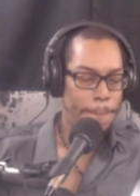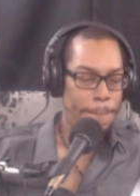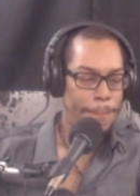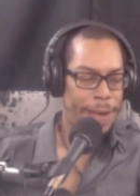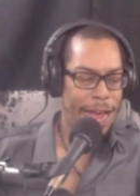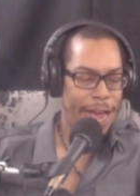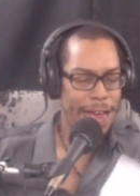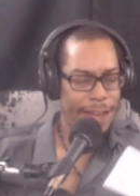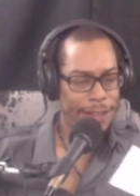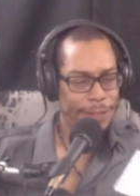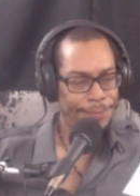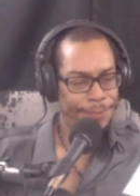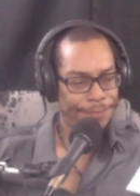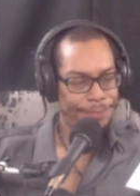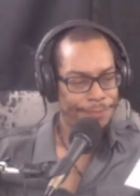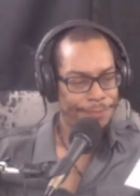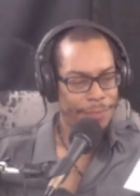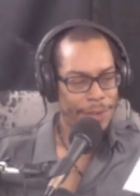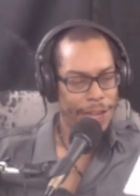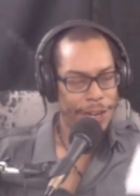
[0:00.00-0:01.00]
Bang.
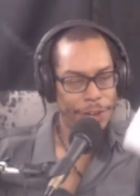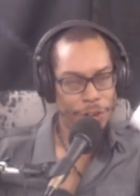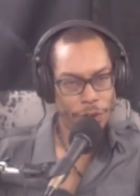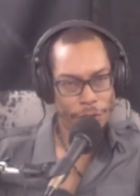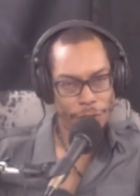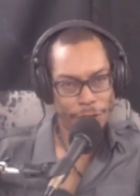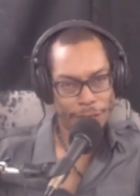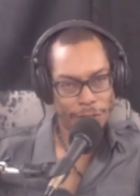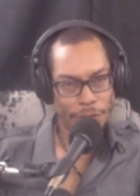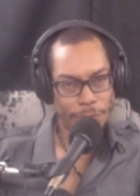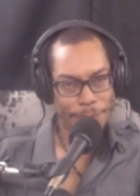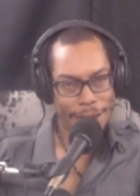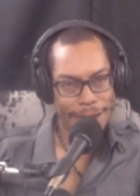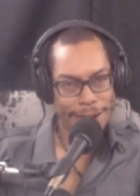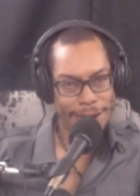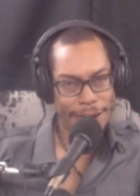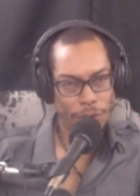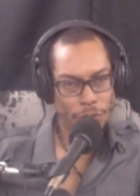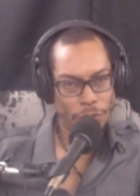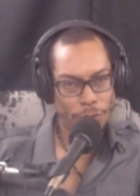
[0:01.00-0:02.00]
And you know they'll
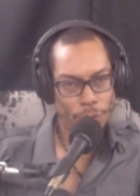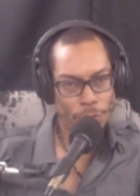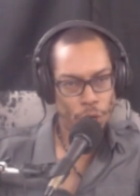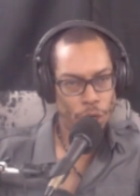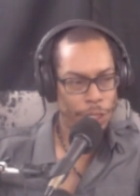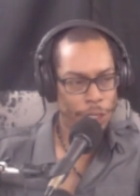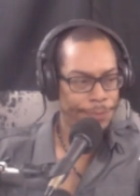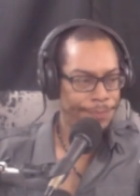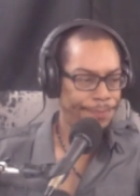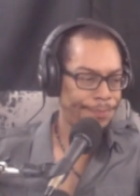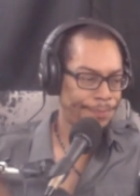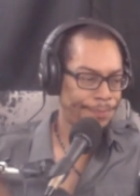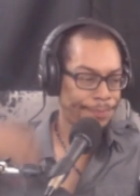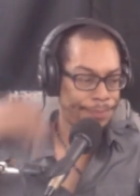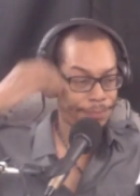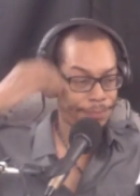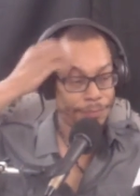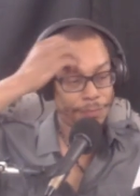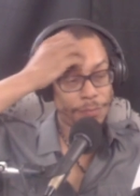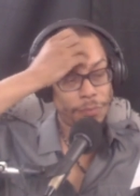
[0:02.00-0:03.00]
expand out to more.
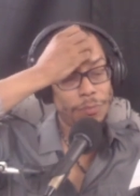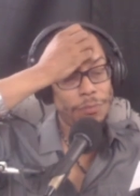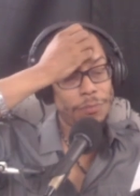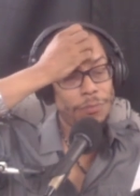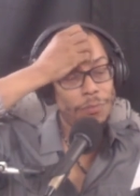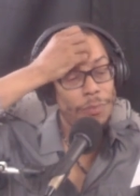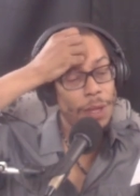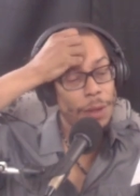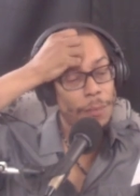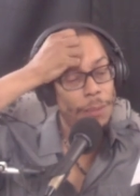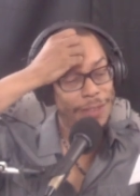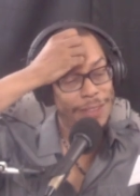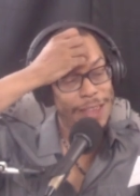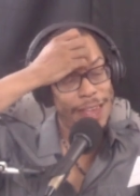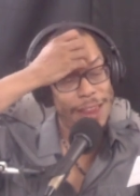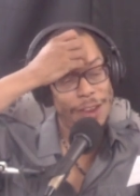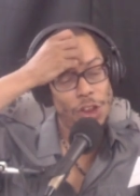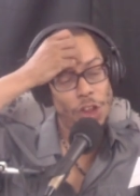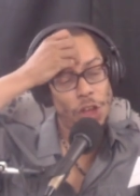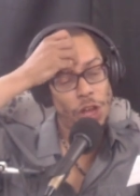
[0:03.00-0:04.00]
But
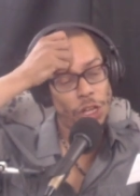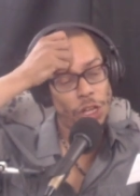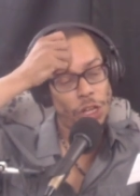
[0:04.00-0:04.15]
then look,